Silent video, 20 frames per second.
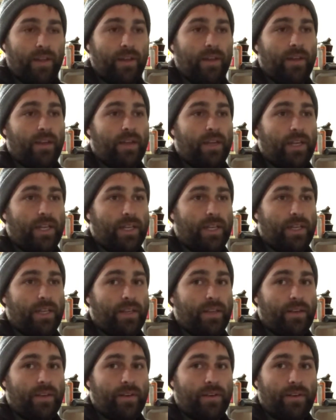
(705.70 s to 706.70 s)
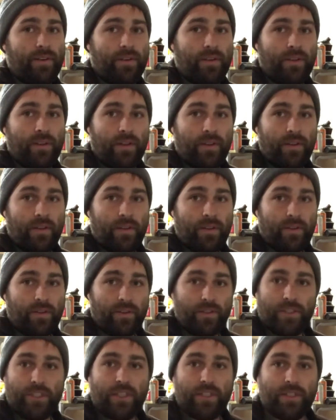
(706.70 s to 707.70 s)
and your
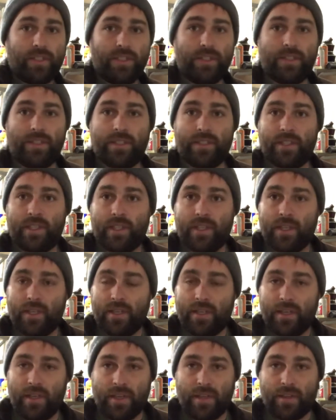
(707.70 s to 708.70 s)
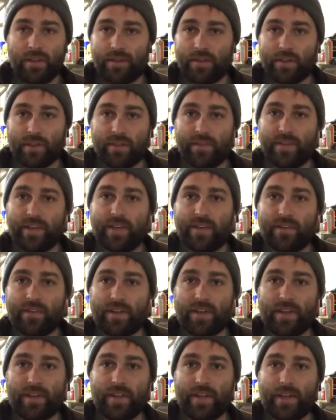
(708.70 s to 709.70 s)
insurance. They're gonna
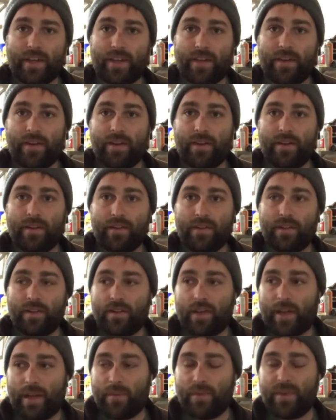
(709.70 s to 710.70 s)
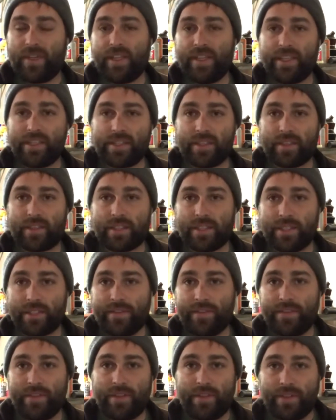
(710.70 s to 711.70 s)
verify all that. As long as
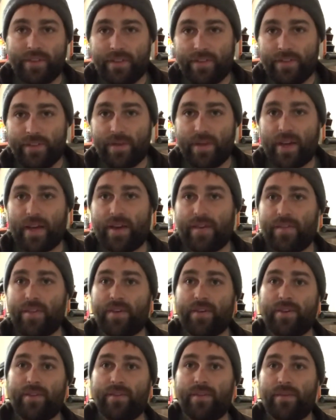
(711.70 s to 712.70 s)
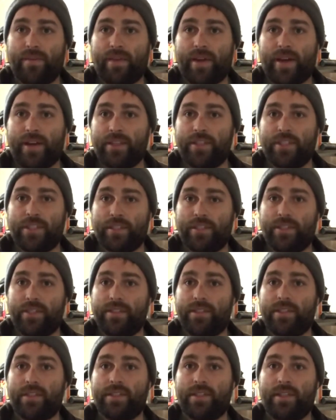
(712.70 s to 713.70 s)
if you have the right
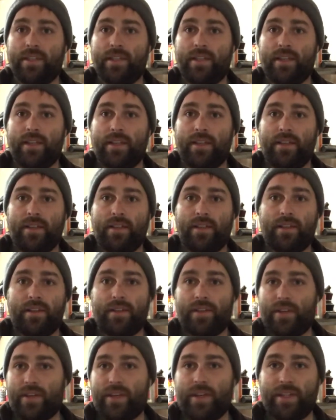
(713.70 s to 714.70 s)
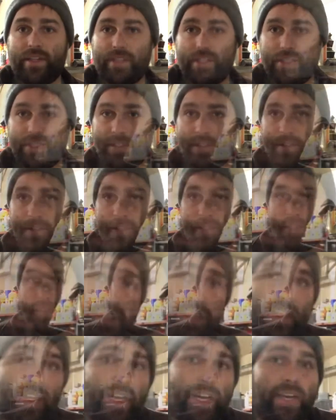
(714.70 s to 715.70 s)
insurance, they're gonna issue it. It's
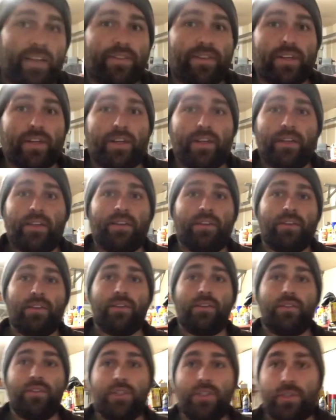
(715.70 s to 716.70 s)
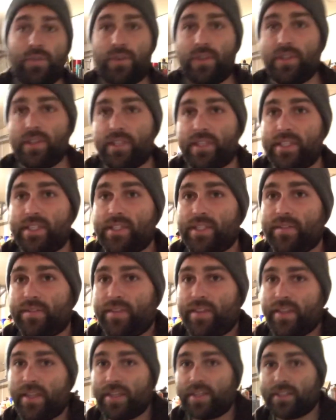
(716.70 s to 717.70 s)
just kind of a short list of
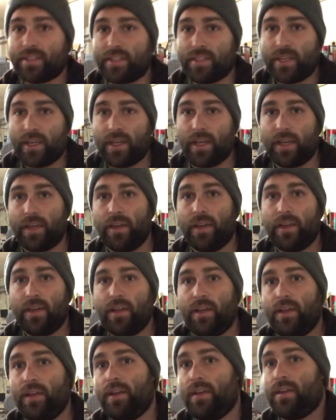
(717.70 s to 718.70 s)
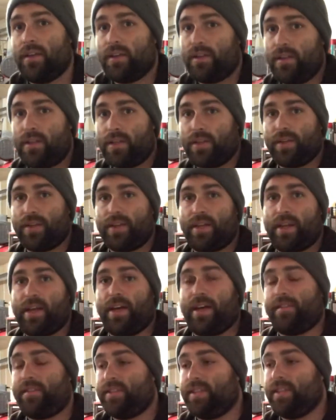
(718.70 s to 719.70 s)
things that you're going to
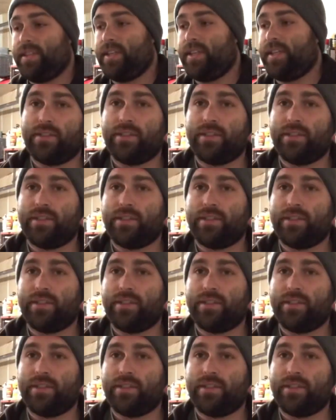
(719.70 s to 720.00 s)
have to need